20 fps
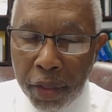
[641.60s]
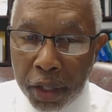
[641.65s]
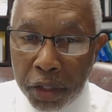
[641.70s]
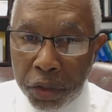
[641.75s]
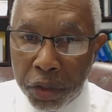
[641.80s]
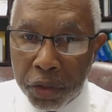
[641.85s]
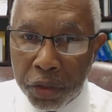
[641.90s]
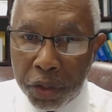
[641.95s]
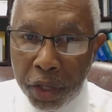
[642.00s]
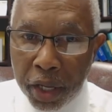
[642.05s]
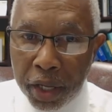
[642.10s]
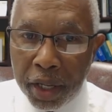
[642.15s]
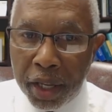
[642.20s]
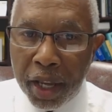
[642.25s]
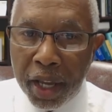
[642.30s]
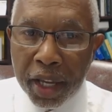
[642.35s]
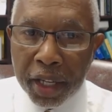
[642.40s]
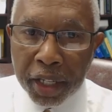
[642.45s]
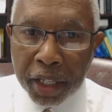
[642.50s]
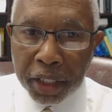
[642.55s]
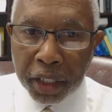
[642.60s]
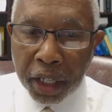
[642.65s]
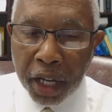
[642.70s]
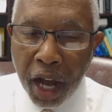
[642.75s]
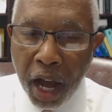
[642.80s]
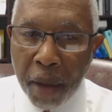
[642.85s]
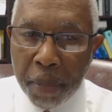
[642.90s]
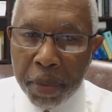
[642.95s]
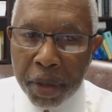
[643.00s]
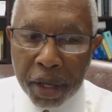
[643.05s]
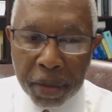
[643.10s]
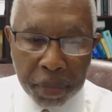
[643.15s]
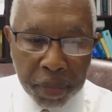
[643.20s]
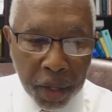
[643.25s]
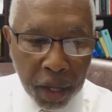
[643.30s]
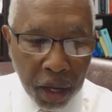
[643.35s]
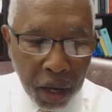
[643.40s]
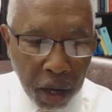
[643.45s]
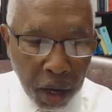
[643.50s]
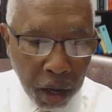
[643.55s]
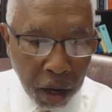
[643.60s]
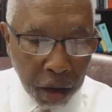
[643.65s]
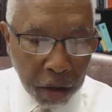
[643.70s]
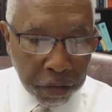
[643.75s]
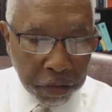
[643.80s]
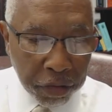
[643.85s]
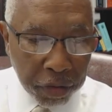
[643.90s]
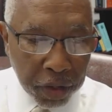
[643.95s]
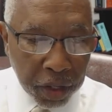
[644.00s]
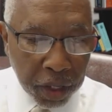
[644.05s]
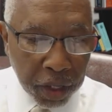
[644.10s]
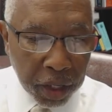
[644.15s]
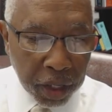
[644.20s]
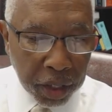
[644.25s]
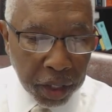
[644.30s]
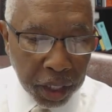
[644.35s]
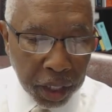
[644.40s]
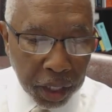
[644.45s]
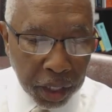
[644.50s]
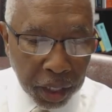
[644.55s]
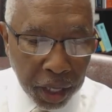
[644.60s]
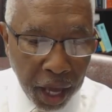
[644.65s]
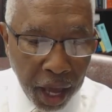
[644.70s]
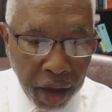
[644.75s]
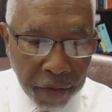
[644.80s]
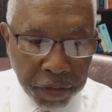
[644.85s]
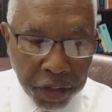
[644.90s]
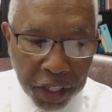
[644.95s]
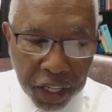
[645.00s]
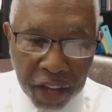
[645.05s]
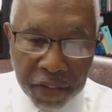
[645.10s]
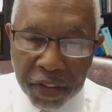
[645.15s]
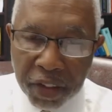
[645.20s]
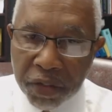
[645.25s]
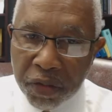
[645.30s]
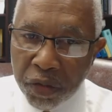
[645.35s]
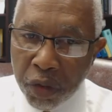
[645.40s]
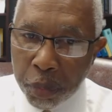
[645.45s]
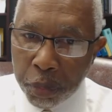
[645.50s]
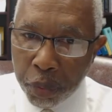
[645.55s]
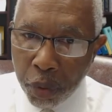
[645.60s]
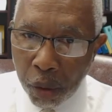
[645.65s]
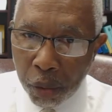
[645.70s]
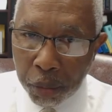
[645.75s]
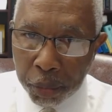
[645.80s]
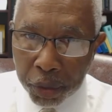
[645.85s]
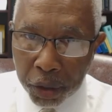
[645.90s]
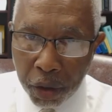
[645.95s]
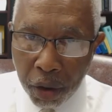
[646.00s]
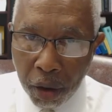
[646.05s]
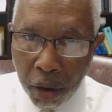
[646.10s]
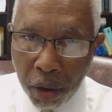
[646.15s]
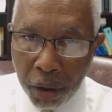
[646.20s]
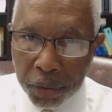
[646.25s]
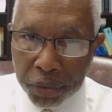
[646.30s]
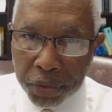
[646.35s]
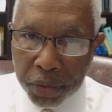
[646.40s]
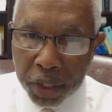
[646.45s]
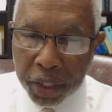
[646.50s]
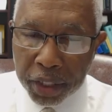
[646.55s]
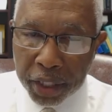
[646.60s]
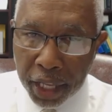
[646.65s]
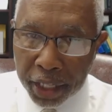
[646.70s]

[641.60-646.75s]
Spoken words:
I should say, get a copy of the affidavit for probable cause.